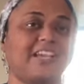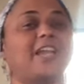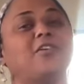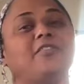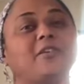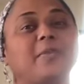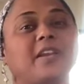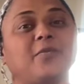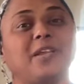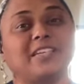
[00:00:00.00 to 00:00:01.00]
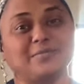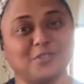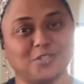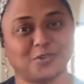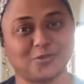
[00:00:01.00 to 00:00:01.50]
Hello, everybody. Welcome
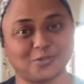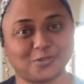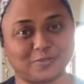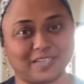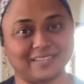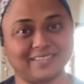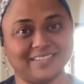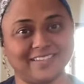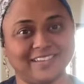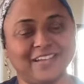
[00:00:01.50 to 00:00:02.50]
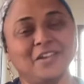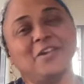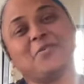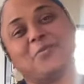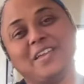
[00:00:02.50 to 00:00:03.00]
to Choe Khor Sum Ling.
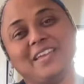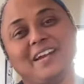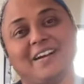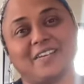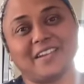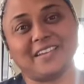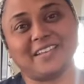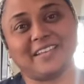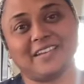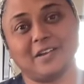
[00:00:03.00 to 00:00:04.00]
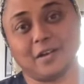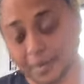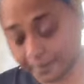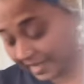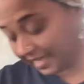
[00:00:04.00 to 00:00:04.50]
We are reading
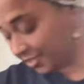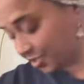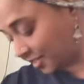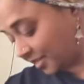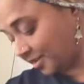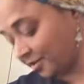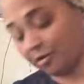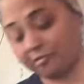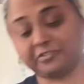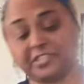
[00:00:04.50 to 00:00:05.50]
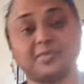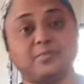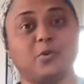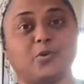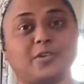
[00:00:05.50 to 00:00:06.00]
a page a day of this
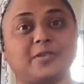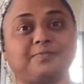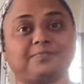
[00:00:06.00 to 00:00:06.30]
book,